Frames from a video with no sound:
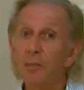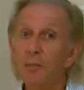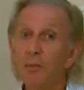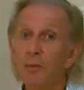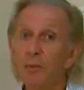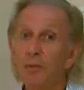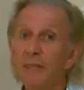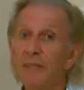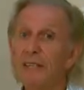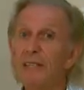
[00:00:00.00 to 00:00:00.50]
to
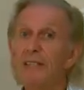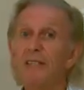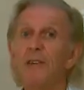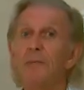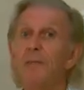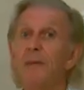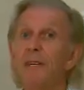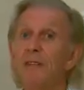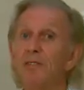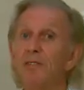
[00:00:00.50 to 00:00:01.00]
put into
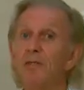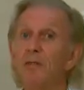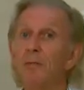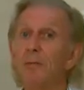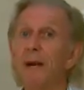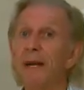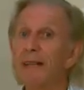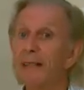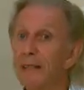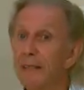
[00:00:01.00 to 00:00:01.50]
your personal
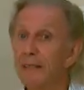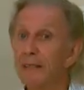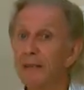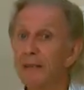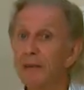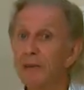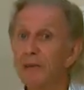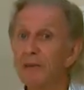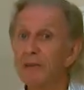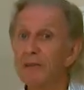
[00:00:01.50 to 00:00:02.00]
bank
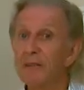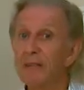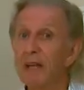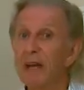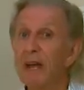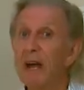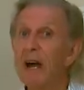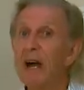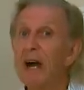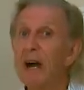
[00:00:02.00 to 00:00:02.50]
account
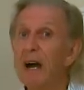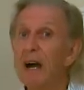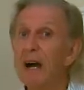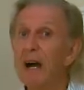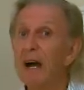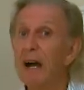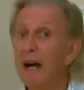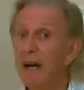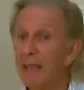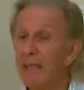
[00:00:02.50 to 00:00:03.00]

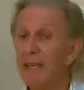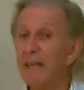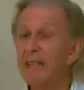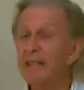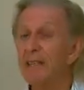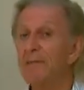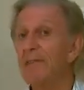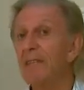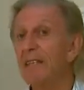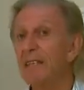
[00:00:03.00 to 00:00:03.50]
at the
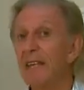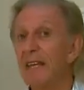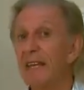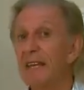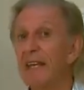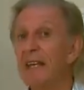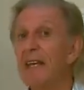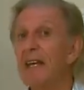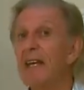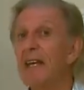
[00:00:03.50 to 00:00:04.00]
end of the
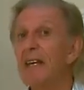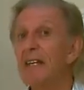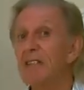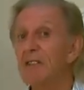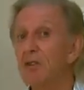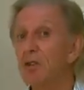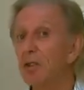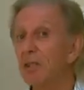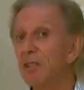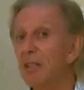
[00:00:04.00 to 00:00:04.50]
day is
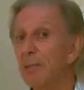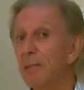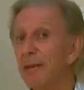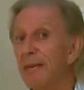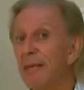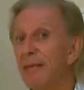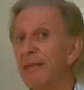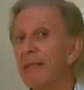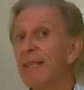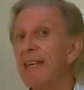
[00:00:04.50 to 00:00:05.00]
going to
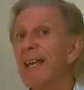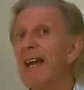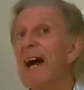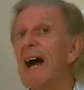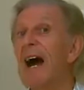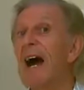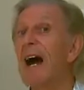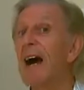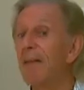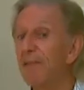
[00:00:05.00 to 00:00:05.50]
be the
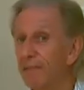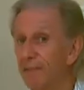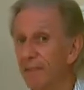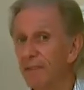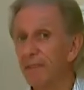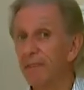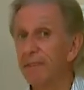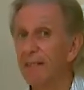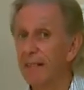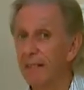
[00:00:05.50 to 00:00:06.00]

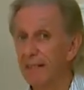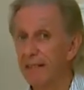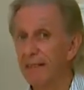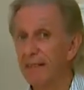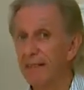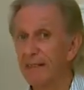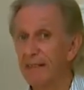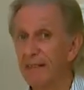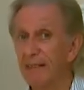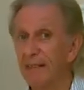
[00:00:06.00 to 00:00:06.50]
after-tax
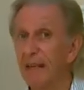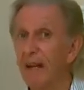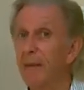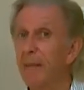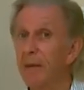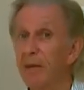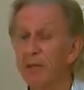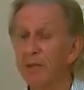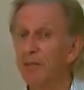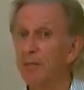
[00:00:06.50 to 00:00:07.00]

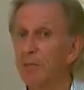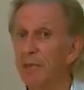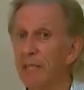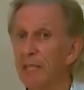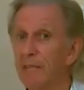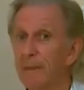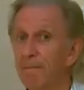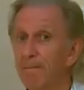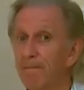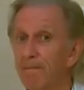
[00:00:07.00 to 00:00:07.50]
amount of
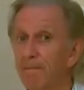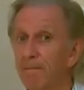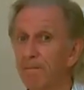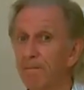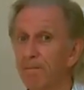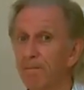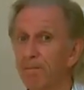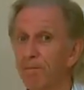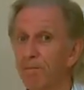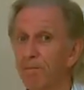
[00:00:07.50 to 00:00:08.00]
money.
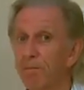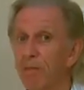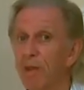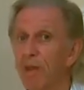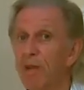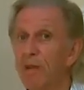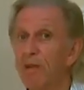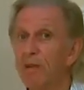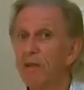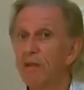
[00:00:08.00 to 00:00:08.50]

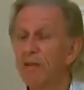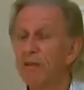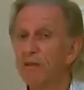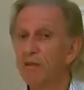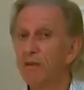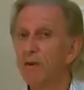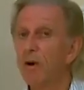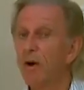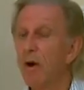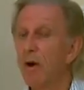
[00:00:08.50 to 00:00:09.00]

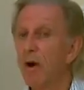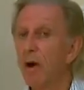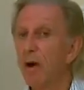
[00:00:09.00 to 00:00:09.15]
So